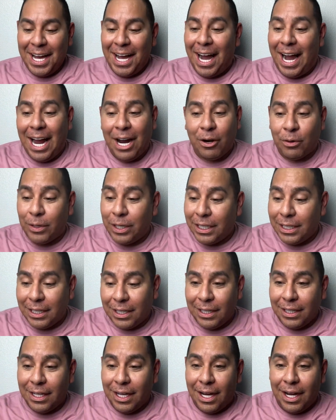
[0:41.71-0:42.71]
I already
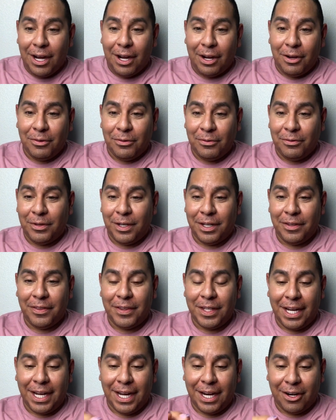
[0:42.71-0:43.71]
love
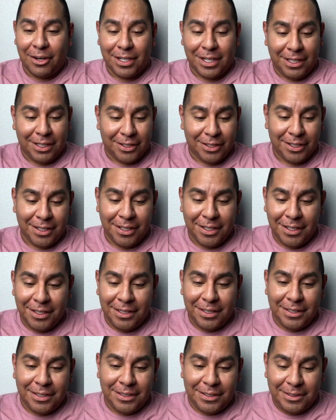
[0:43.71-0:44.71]
the hair color.
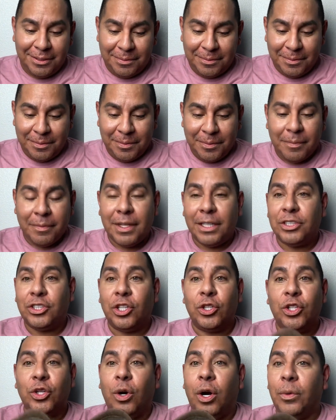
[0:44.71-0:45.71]
So
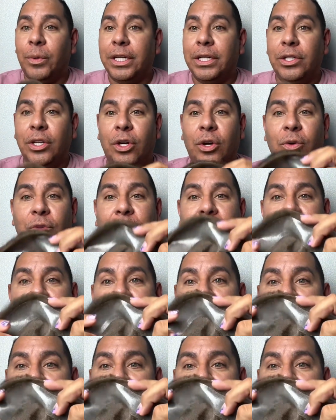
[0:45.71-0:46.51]
you already know that I